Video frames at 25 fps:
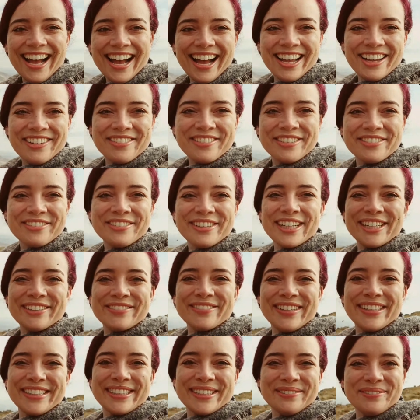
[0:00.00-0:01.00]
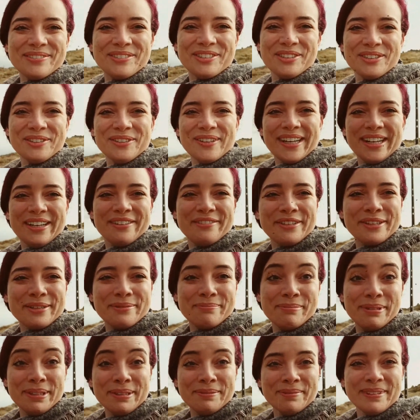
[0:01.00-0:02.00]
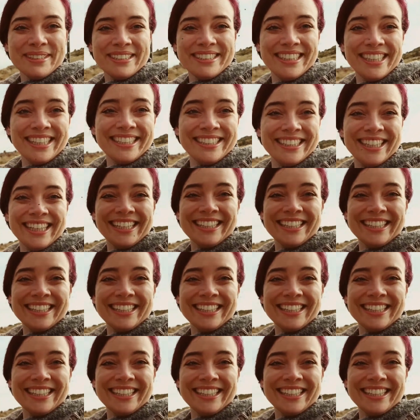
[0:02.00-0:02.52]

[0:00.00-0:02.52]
Hi everyone, welcome to whatever BEETMAS this